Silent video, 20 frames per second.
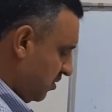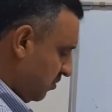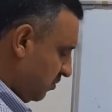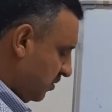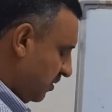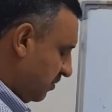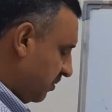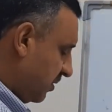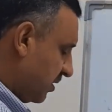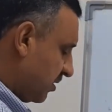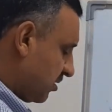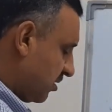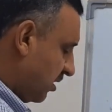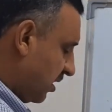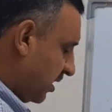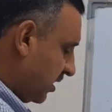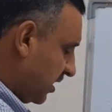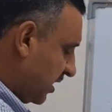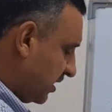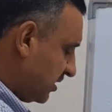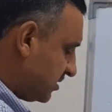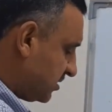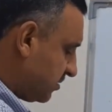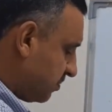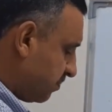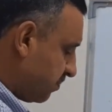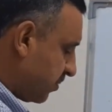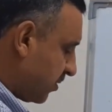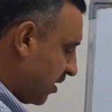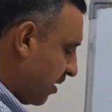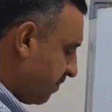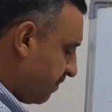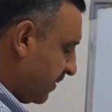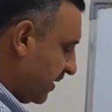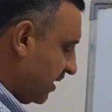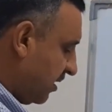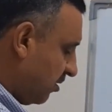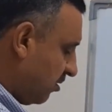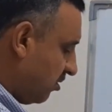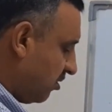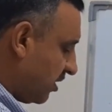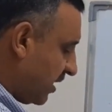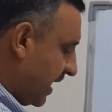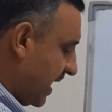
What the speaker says: we will call this propyl or